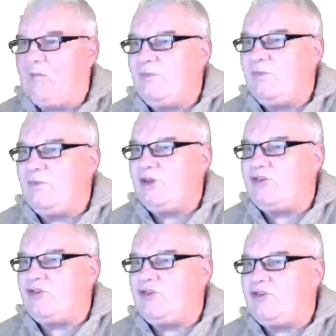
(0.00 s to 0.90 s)

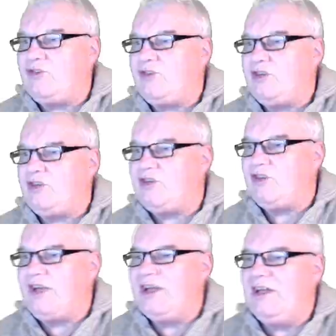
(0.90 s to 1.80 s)
which is
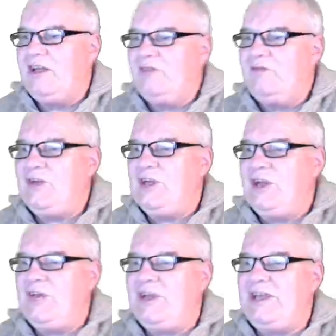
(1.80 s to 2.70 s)
this
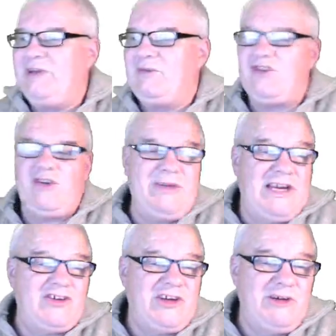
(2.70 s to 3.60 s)
video here, which I'm
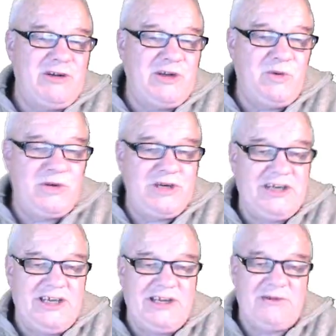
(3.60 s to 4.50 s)
actually
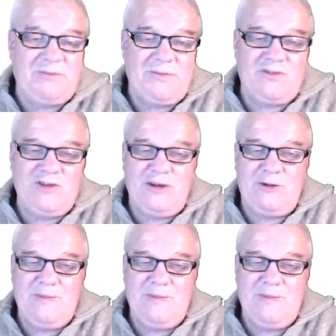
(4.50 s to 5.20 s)
recording now. So